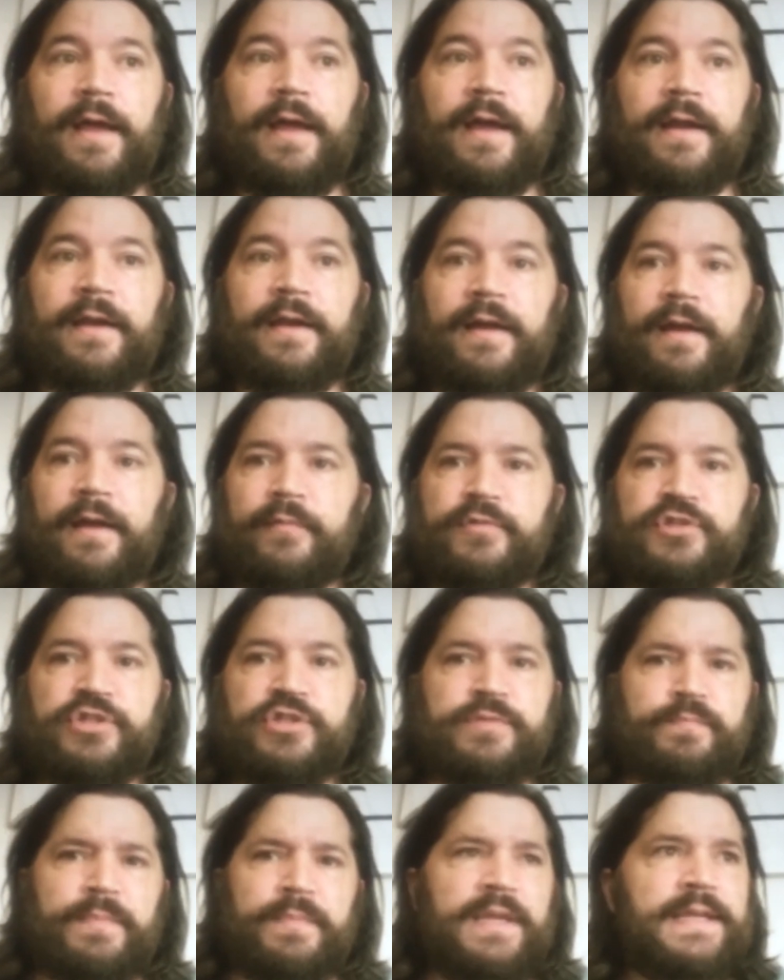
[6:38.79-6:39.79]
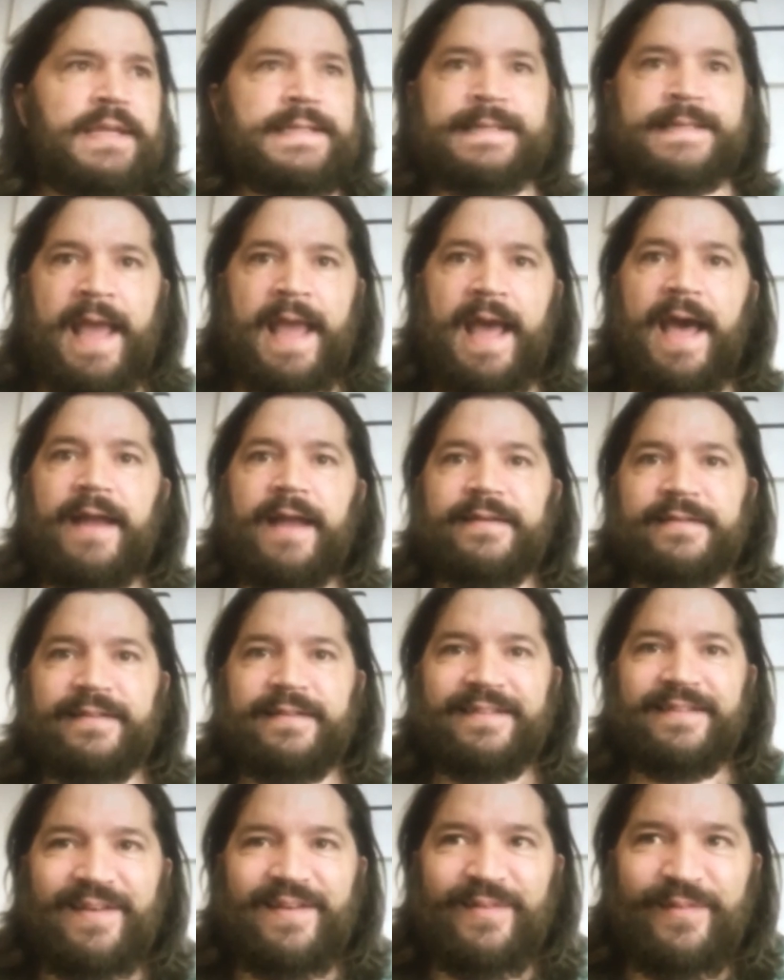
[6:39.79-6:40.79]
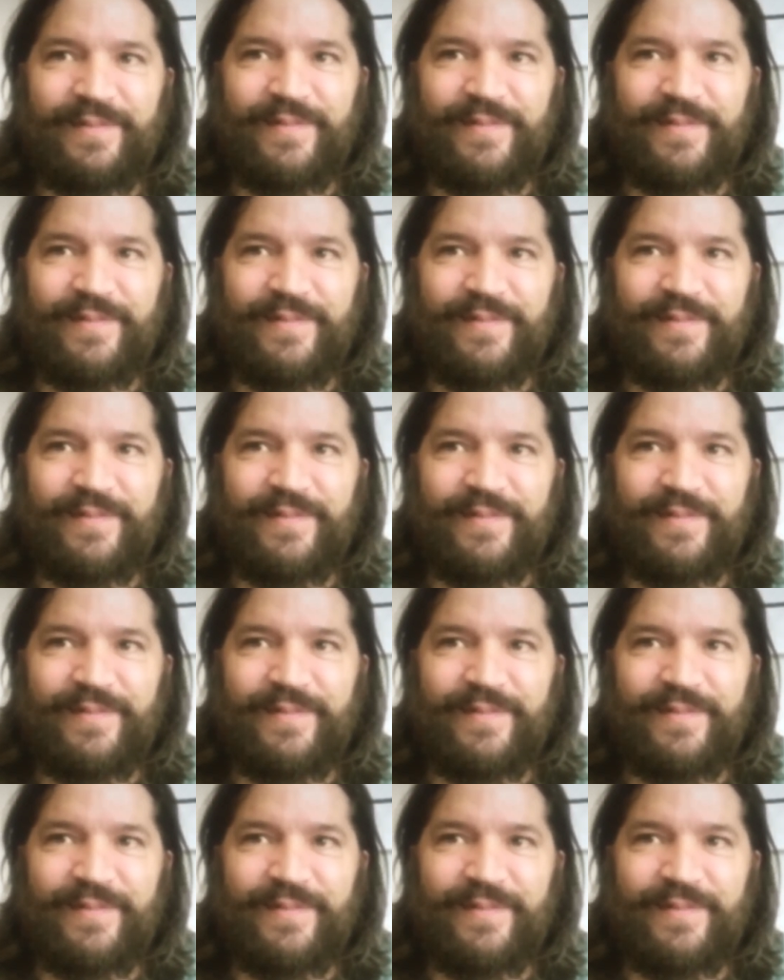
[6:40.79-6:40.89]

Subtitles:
And I was just me and his cat.